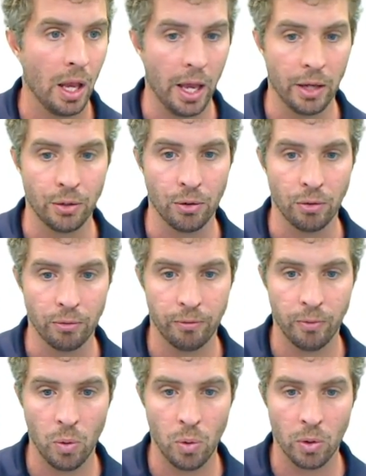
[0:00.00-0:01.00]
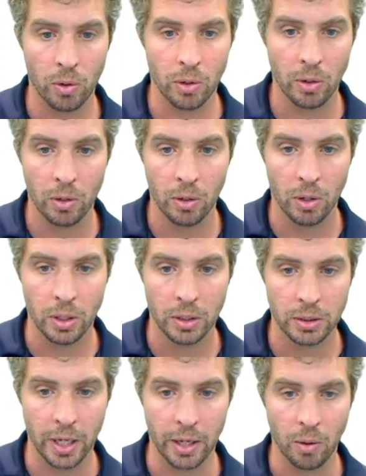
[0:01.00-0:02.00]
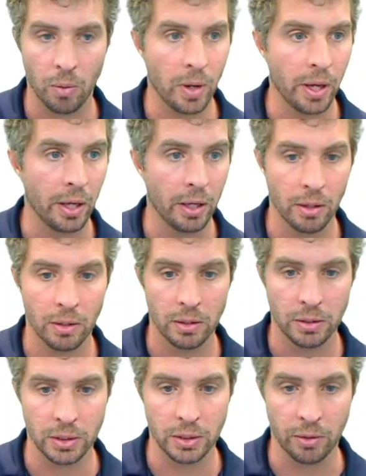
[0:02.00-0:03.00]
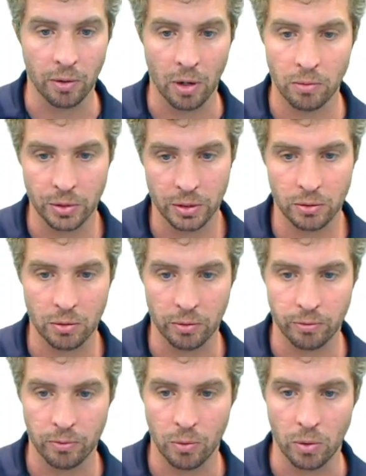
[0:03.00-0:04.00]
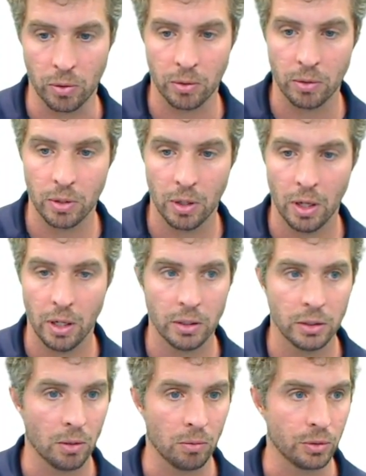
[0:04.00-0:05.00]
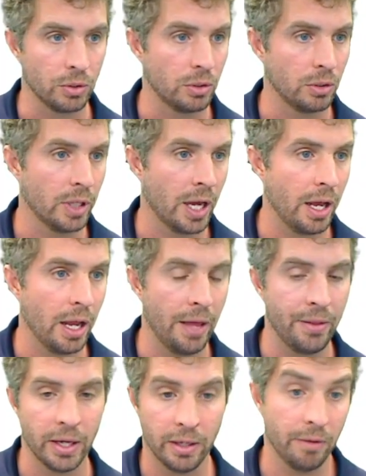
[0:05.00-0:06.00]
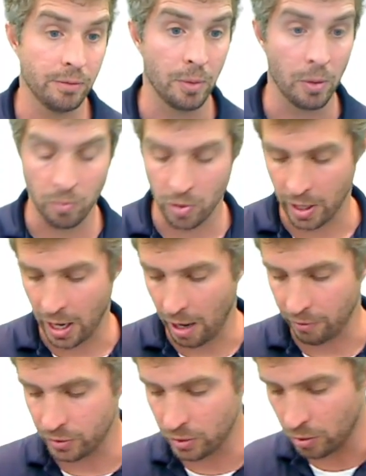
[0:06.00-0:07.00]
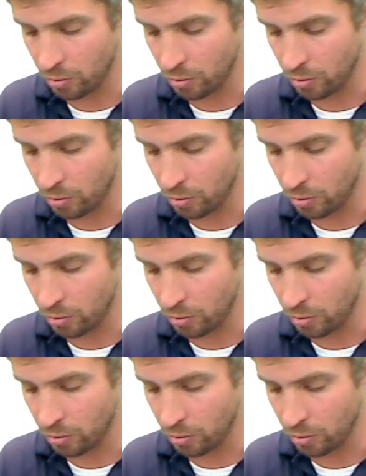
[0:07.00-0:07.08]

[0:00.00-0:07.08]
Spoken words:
and do 4, take away 0, which is 4. So we'll just do that, and that gives me 1/2. So the